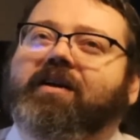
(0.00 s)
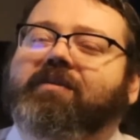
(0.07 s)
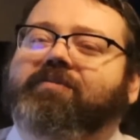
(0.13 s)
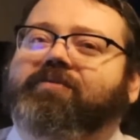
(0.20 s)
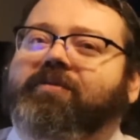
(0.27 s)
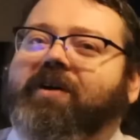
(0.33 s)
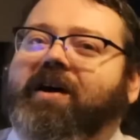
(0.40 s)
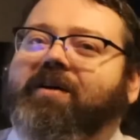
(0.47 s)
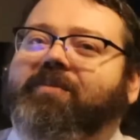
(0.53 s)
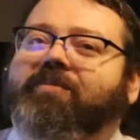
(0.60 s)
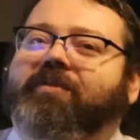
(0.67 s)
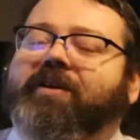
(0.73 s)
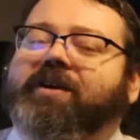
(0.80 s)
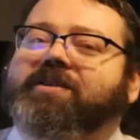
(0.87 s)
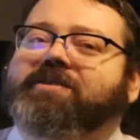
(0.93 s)

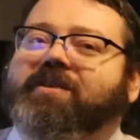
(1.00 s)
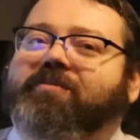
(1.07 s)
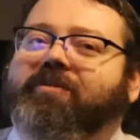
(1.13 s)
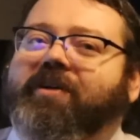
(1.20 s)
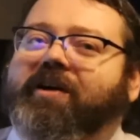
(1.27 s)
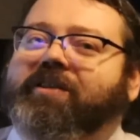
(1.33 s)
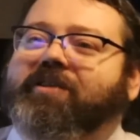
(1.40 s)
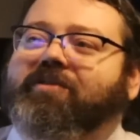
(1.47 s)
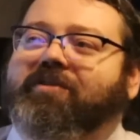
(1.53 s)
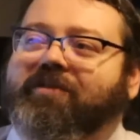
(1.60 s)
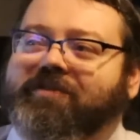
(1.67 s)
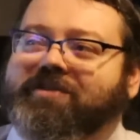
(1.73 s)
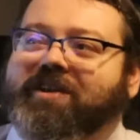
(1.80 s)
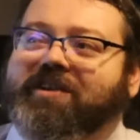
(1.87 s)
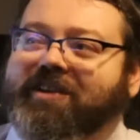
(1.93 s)
probably somewhere on the order
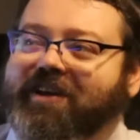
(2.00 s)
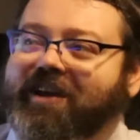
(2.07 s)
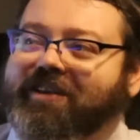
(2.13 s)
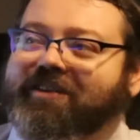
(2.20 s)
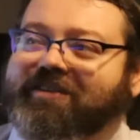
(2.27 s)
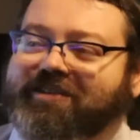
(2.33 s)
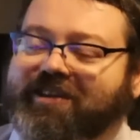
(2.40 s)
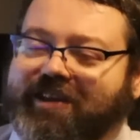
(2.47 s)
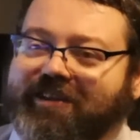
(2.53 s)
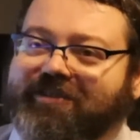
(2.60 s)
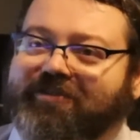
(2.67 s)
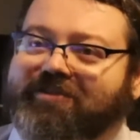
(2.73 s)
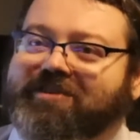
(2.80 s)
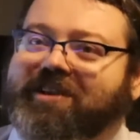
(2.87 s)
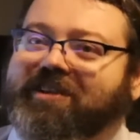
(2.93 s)
of 10 to the
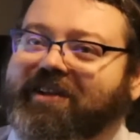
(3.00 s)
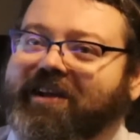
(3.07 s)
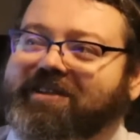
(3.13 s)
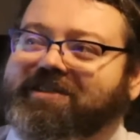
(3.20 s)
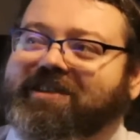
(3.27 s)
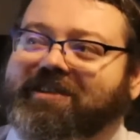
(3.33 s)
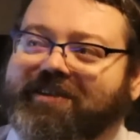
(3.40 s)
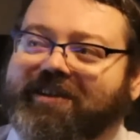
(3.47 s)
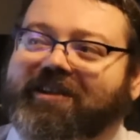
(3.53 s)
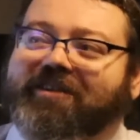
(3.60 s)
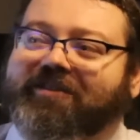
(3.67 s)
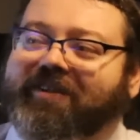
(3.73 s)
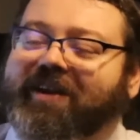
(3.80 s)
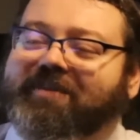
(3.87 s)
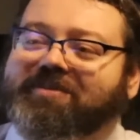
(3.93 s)
18th or 10 to 19th
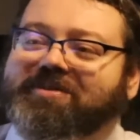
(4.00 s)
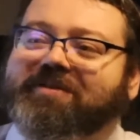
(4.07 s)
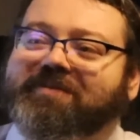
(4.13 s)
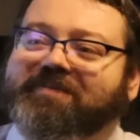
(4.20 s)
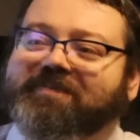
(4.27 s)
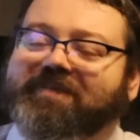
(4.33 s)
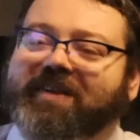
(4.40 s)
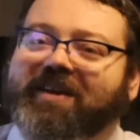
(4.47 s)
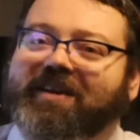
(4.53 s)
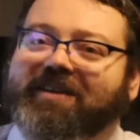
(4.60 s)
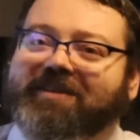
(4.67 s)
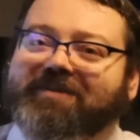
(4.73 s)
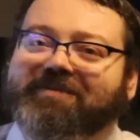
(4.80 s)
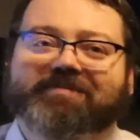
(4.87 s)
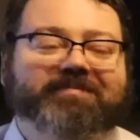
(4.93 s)
kilograms.
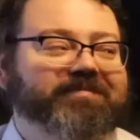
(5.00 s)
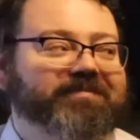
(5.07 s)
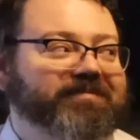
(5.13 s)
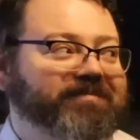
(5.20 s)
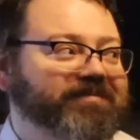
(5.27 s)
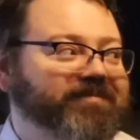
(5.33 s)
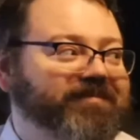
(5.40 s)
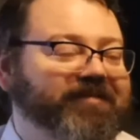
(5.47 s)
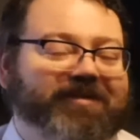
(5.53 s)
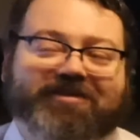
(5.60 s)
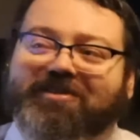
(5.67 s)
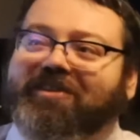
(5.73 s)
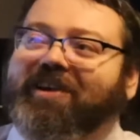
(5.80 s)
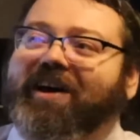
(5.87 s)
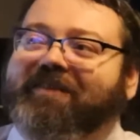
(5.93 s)

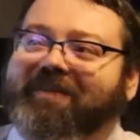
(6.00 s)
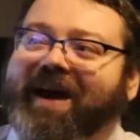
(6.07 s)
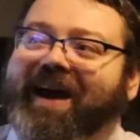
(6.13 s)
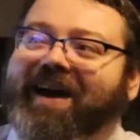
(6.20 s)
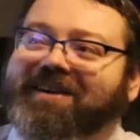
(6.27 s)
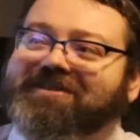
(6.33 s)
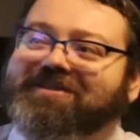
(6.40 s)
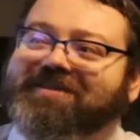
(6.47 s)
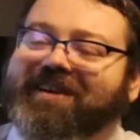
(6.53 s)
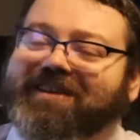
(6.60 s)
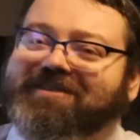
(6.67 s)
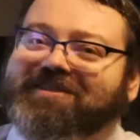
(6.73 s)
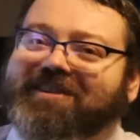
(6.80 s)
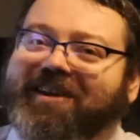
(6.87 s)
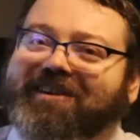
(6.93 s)
It's a lot of mass.
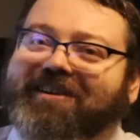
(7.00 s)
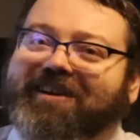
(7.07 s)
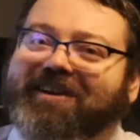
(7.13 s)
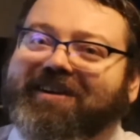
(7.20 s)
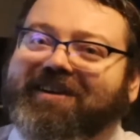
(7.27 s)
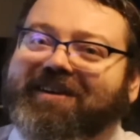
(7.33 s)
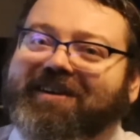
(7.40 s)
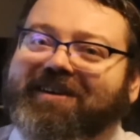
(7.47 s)
That's like a